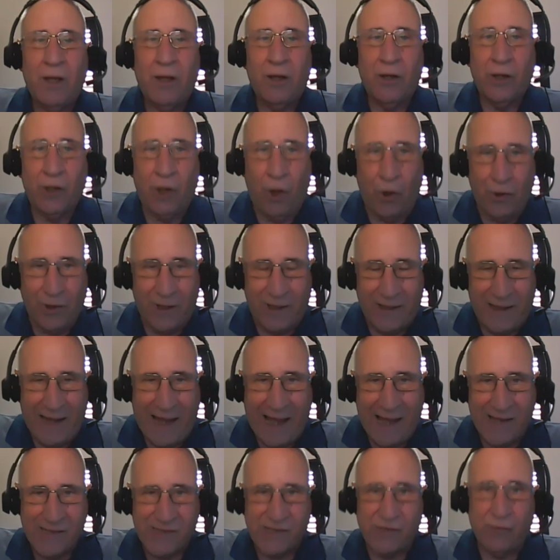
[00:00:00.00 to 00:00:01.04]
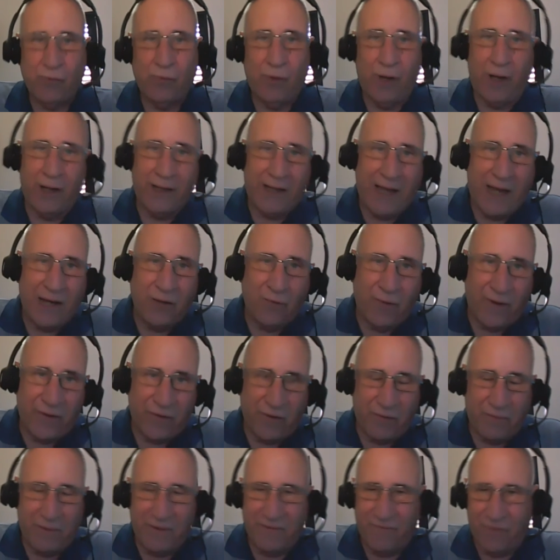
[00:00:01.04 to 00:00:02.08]
go to class again,
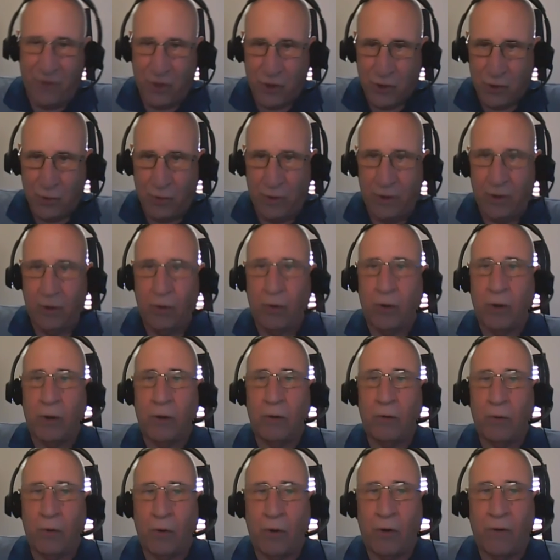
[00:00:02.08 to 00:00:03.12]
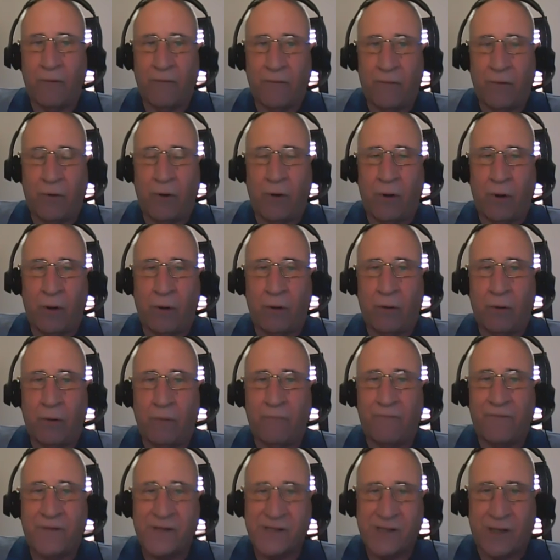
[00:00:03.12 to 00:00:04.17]
whether it be virtual or
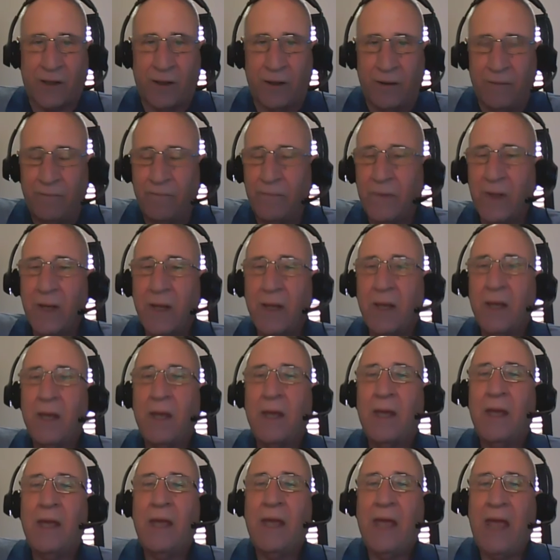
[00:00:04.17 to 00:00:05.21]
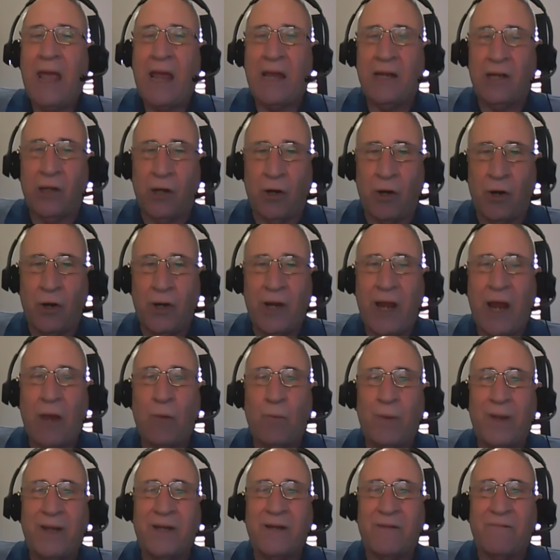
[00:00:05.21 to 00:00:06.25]
physical, and learn.
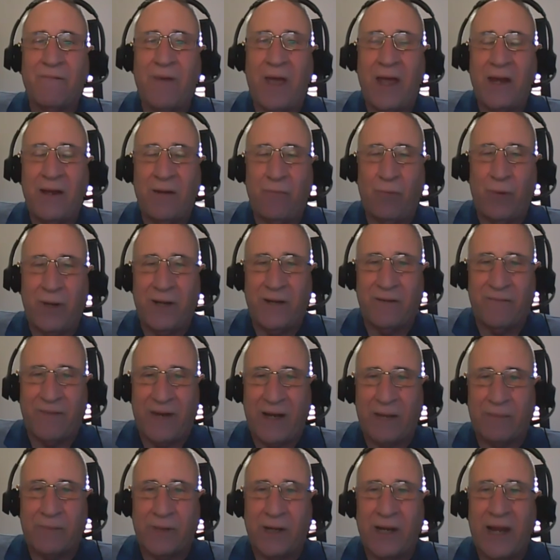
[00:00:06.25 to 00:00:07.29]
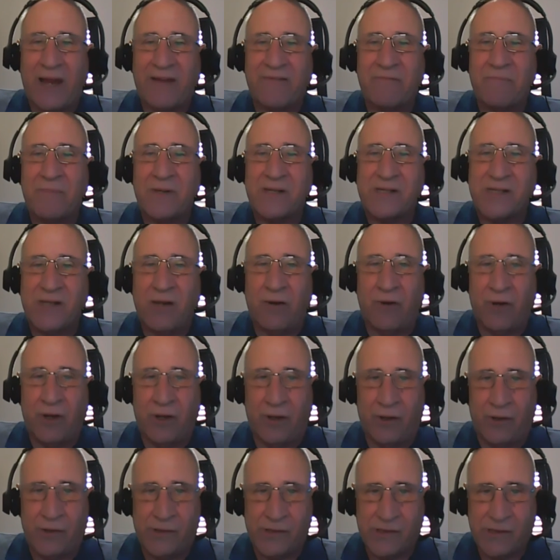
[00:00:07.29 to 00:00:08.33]
And we developed a lot of
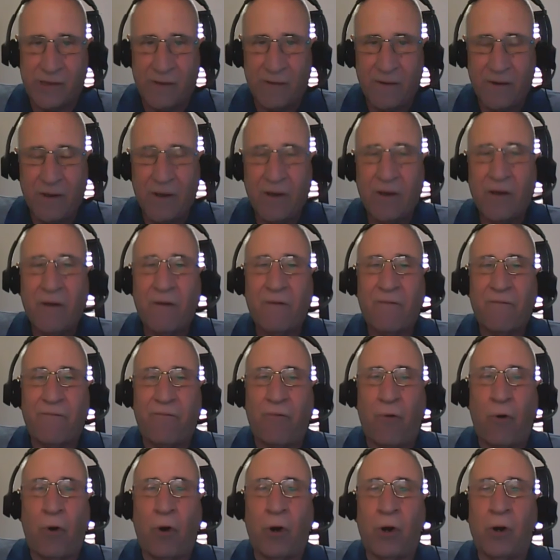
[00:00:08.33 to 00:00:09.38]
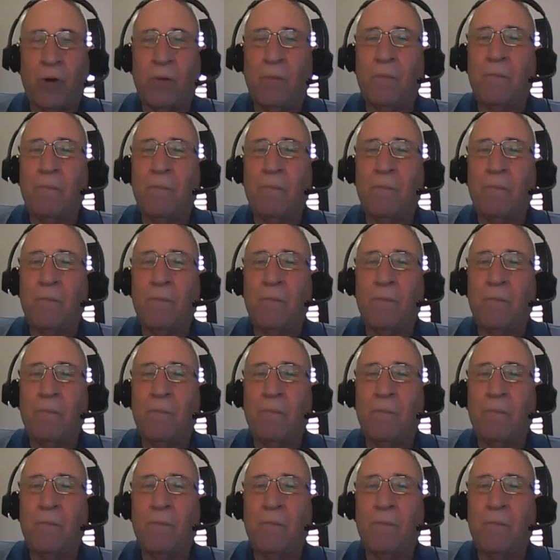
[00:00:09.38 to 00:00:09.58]
materials for